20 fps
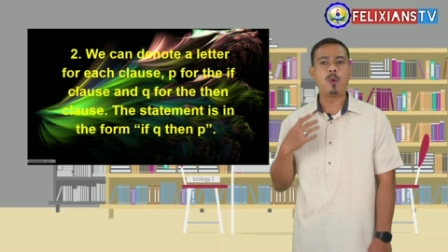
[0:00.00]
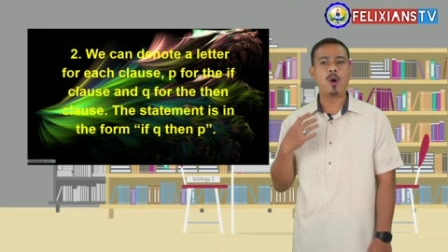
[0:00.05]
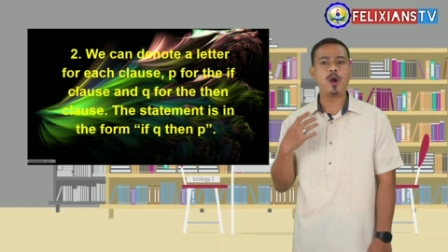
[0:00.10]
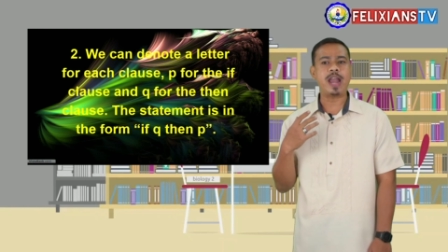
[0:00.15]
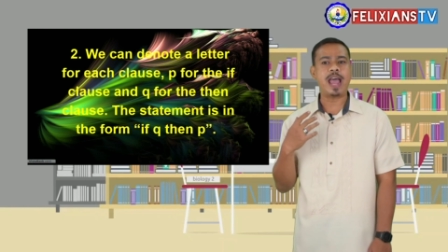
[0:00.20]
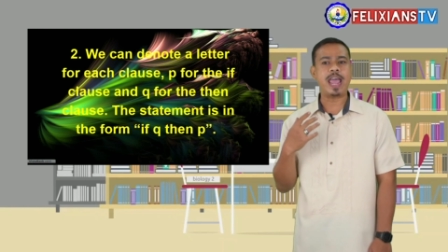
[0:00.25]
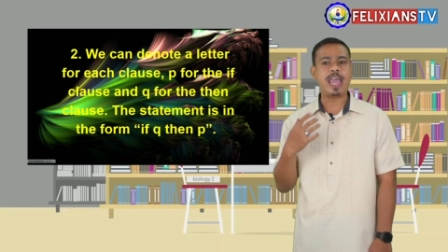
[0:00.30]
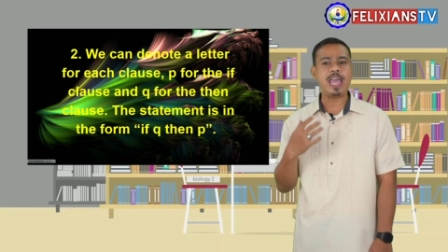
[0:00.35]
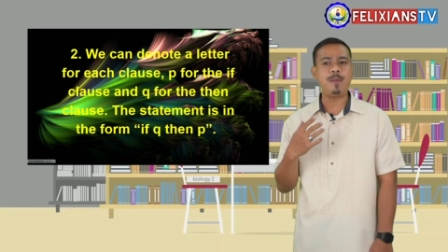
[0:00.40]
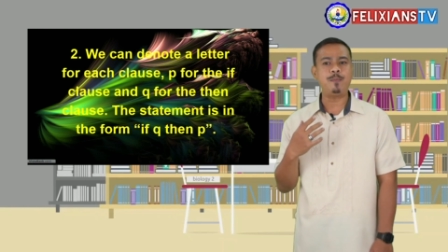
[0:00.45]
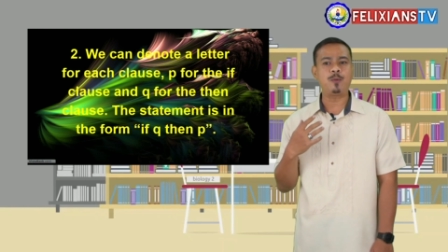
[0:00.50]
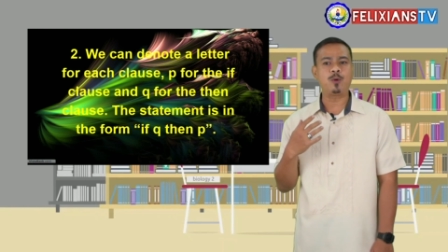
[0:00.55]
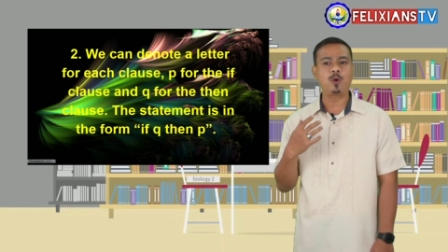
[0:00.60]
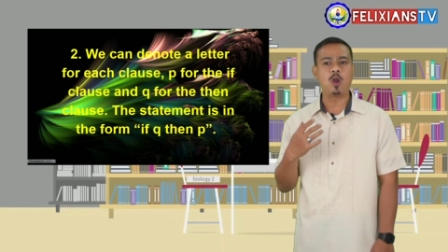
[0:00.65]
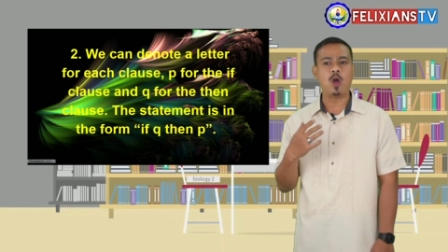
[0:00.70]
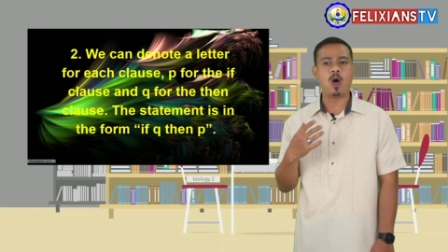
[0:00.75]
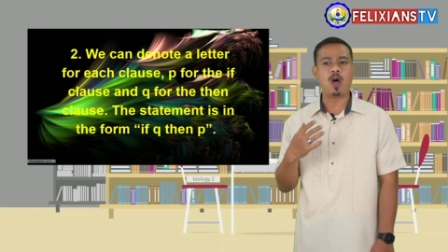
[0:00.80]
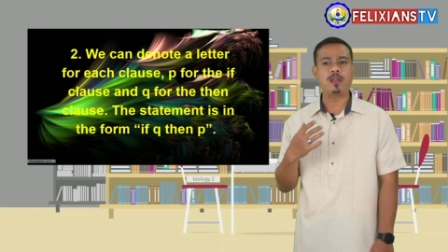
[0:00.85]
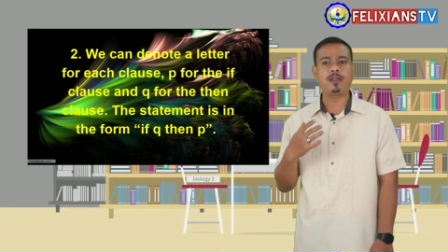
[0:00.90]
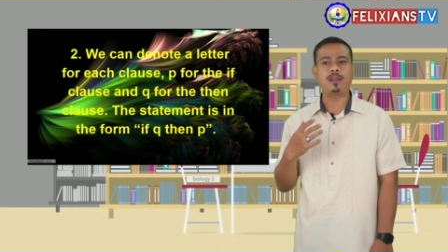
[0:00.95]
for the if
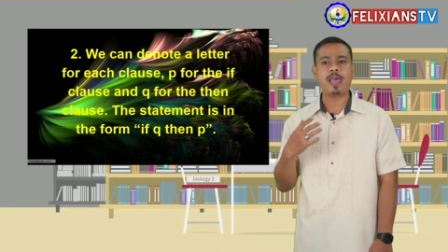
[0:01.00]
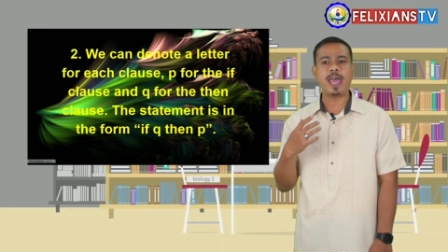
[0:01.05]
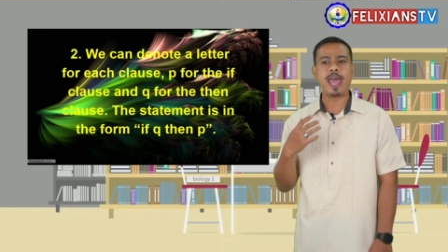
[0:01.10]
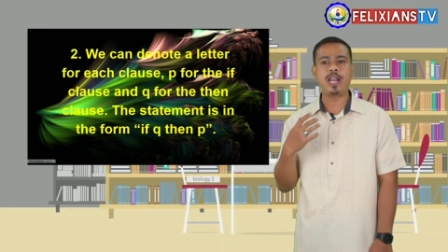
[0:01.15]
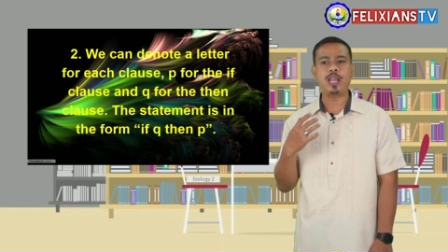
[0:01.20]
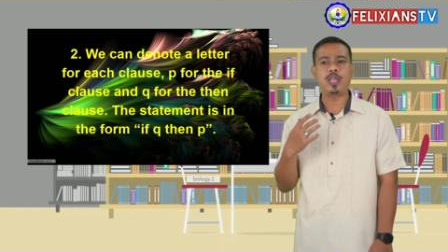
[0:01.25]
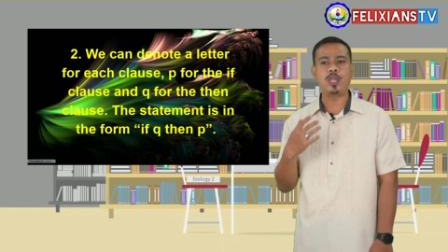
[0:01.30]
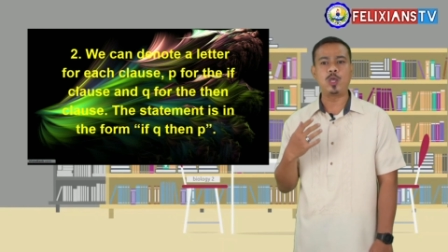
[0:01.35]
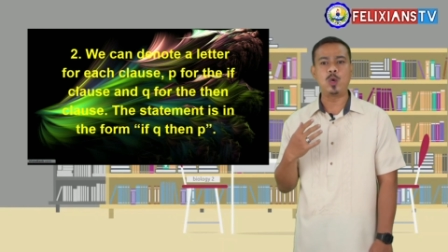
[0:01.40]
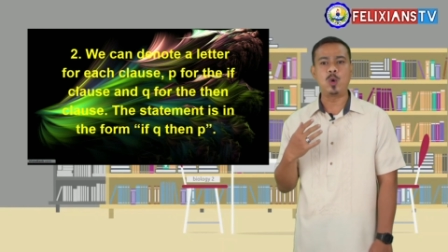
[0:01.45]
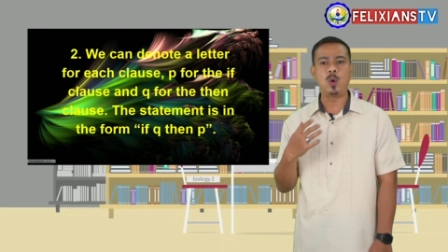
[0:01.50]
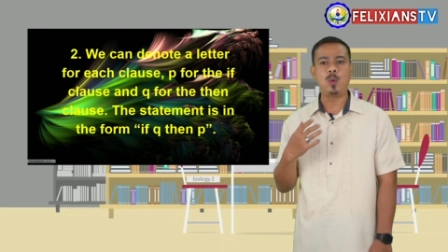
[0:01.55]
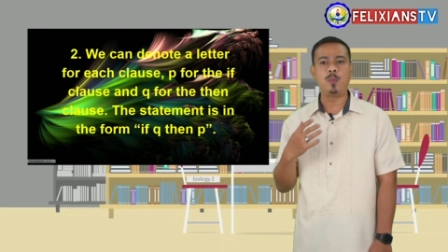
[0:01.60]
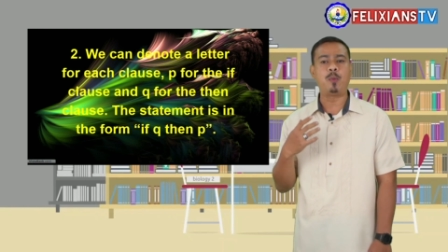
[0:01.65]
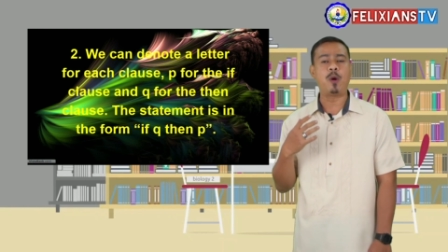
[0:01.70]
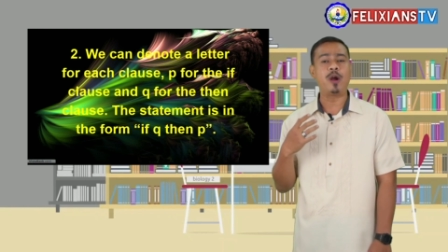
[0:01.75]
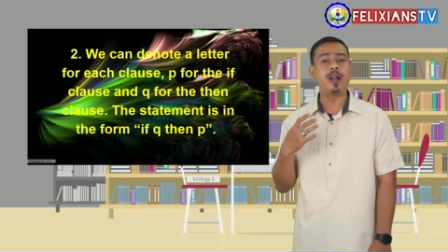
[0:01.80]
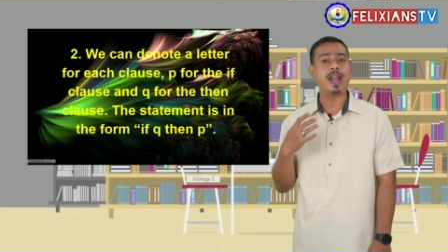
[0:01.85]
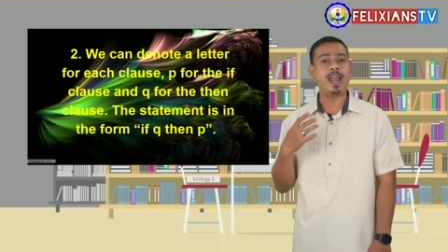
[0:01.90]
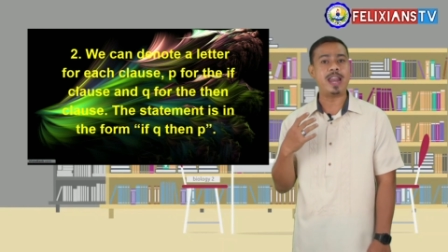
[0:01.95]
clause and Q
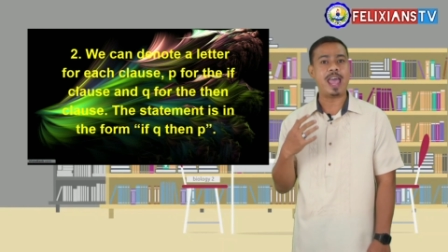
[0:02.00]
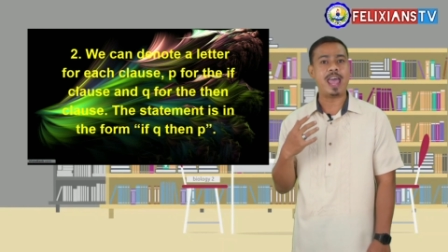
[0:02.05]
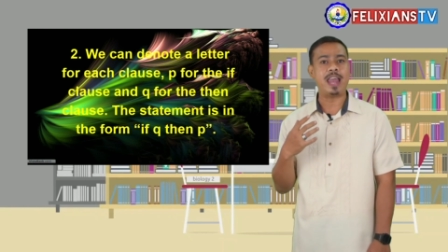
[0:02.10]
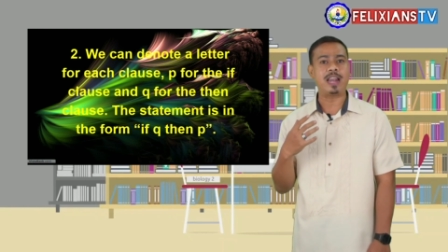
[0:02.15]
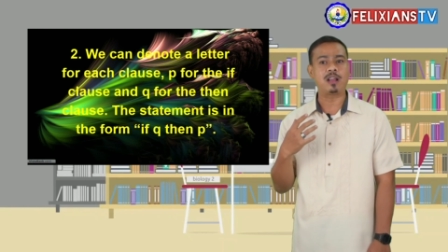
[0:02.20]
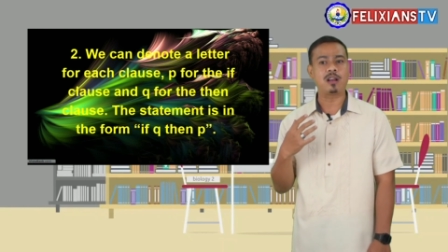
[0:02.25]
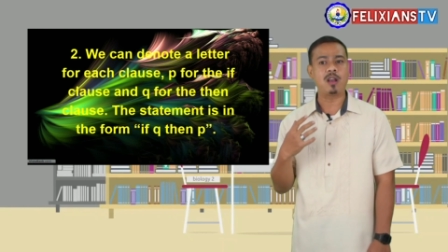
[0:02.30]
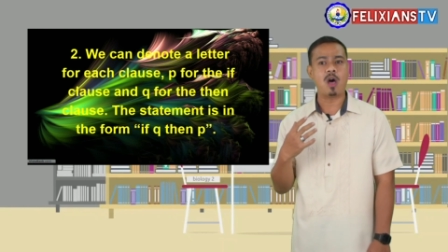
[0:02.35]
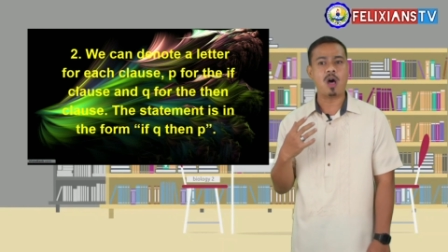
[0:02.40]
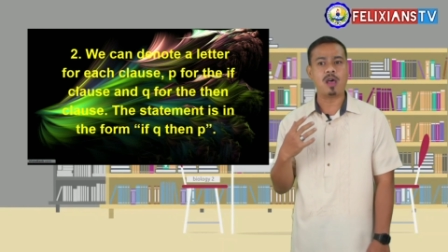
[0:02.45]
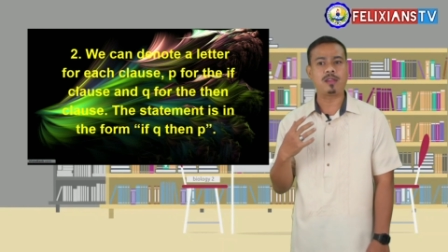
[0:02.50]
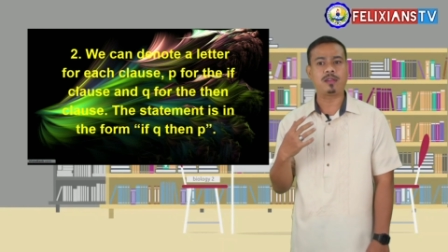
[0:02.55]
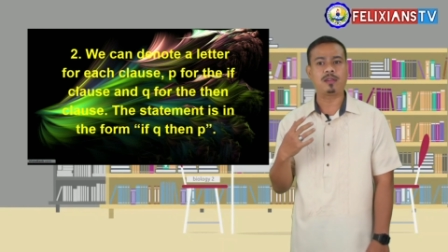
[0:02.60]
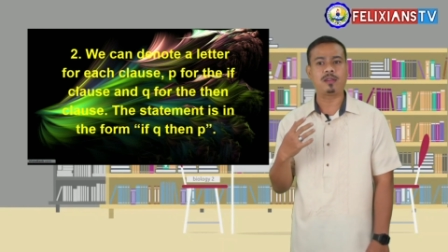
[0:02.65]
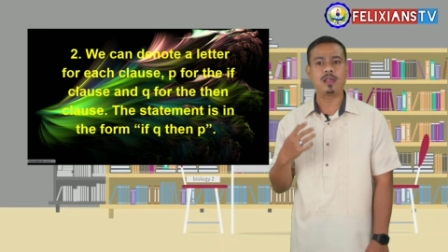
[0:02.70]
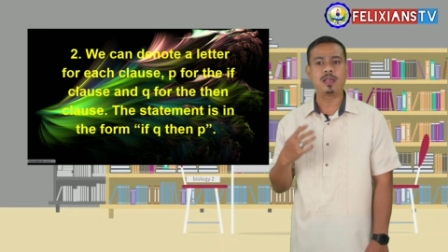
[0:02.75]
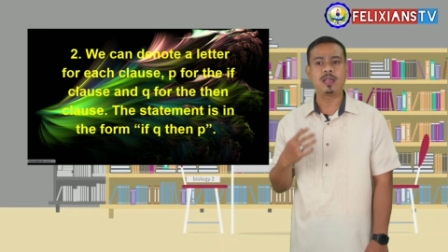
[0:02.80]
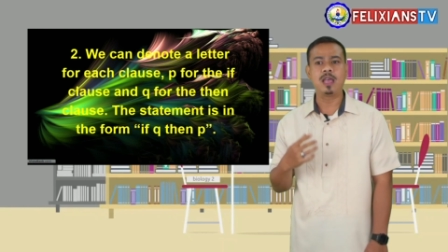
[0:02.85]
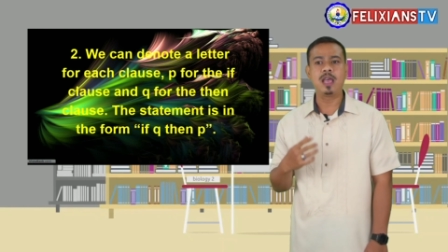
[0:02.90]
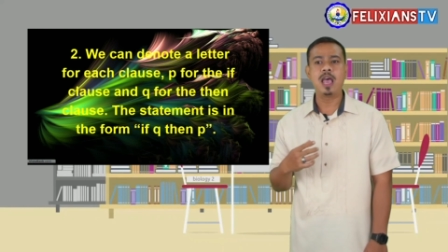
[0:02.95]
for the then
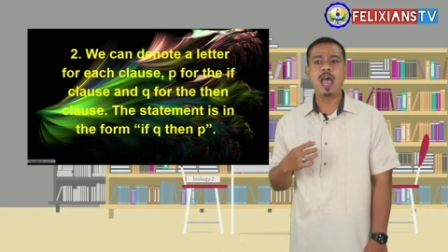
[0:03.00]
clause.